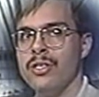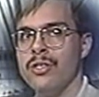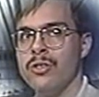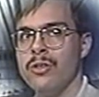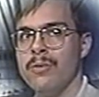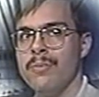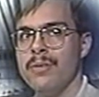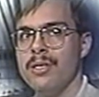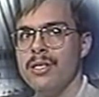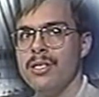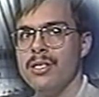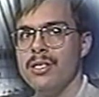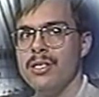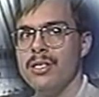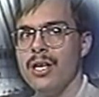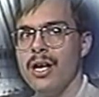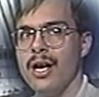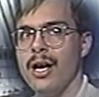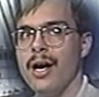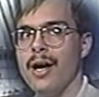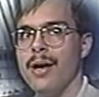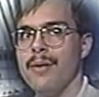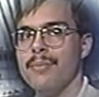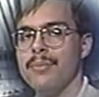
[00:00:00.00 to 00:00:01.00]
Germans
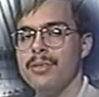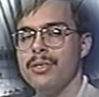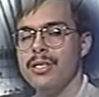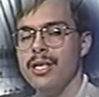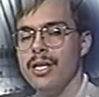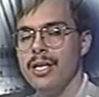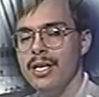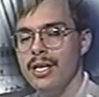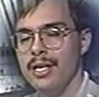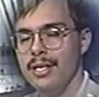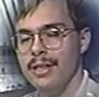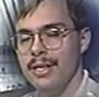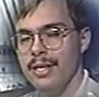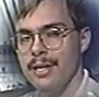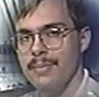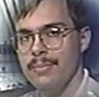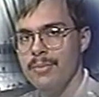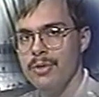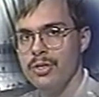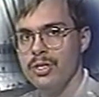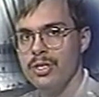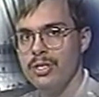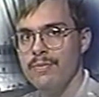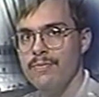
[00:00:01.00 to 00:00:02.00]
sinking the
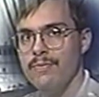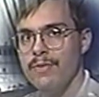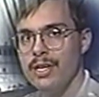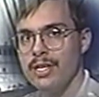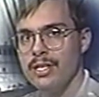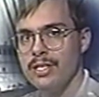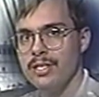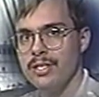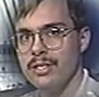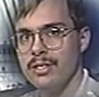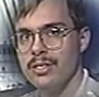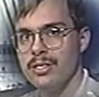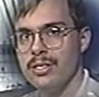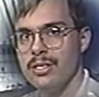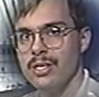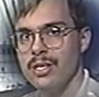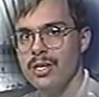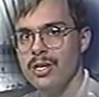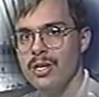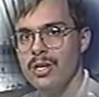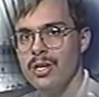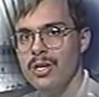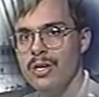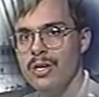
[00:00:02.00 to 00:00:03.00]
merchant vessels,